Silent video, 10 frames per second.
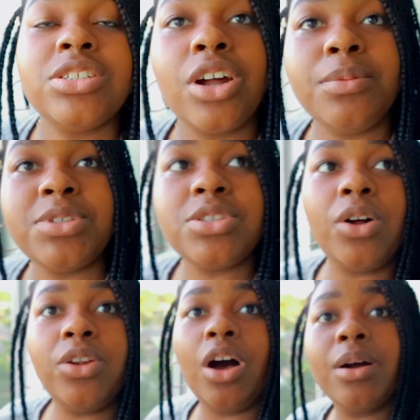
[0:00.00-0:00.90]
is gonna be so
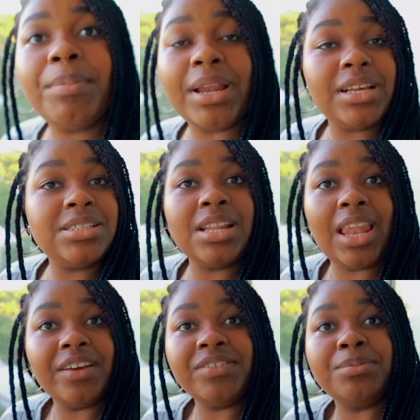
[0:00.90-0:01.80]
long, but it's a
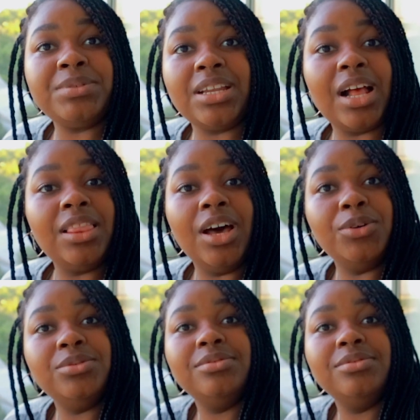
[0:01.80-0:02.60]
live update. Hello.